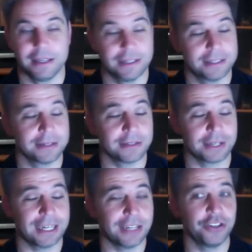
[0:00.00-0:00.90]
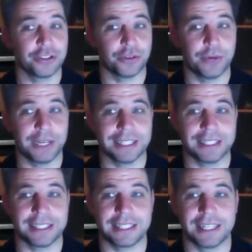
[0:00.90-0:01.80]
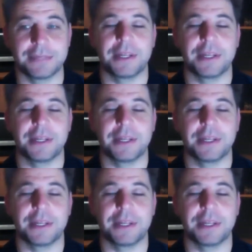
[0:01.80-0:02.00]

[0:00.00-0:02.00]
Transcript: It seems like an unusual weakness, he says,